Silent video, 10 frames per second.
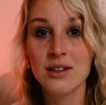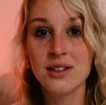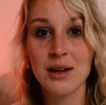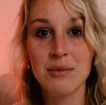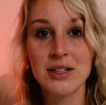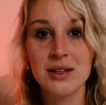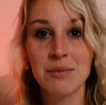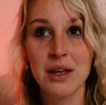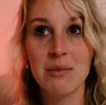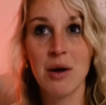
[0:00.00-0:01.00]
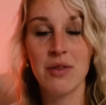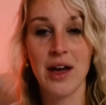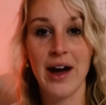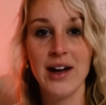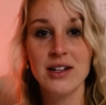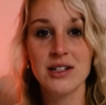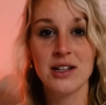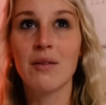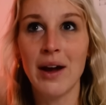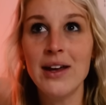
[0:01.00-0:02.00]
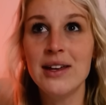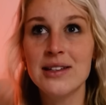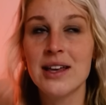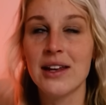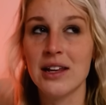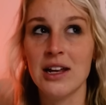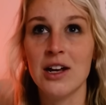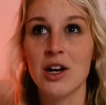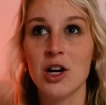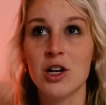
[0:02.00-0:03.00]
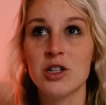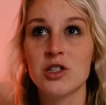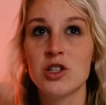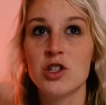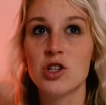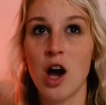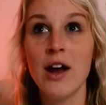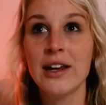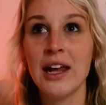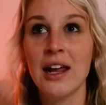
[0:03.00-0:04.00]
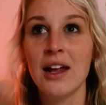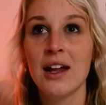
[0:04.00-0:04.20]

did I miss something about that? Right? He said, here's Johnny.